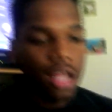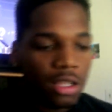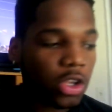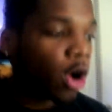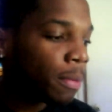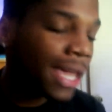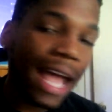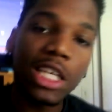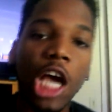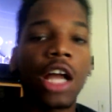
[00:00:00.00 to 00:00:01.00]
So I'm gonna
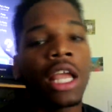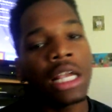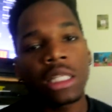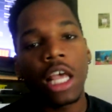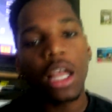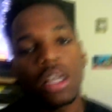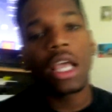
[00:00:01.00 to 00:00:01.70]
catch y'all niggas later.